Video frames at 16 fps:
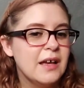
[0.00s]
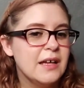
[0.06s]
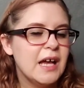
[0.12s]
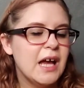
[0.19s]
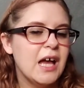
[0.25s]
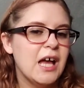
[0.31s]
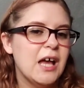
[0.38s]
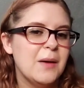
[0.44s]

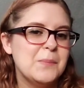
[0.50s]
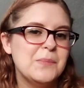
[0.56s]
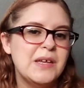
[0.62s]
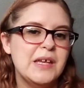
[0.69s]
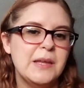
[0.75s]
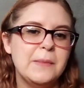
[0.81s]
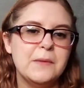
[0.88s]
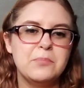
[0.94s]

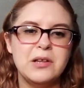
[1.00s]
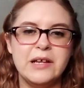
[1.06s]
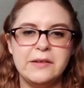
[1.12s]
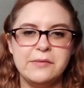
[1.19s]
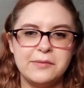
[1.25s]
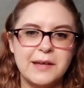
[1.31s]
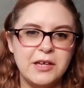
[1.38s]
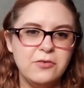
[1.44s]
in the
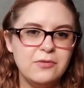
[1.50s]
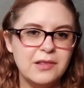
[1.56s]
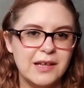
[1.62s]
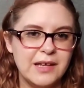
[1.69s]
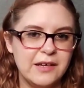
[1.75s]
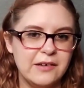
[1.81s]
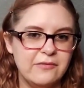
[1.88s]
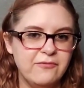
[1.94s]
place that you
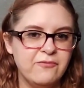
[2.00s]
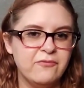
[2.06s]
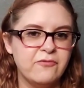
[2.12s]
live